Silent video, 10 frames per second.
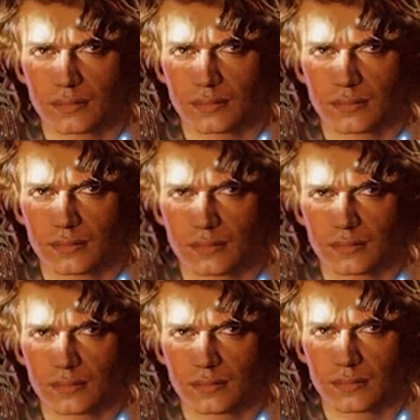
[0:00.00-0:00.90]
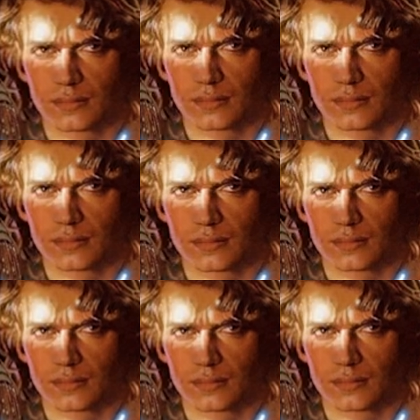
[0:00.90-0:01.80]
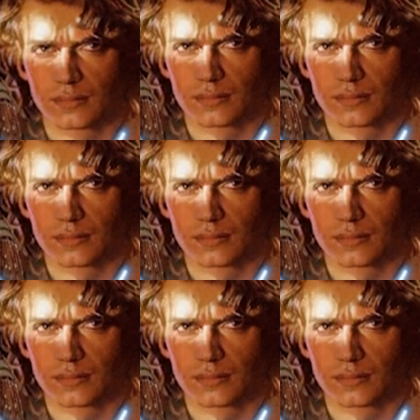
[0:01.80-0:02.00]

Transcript: (silent)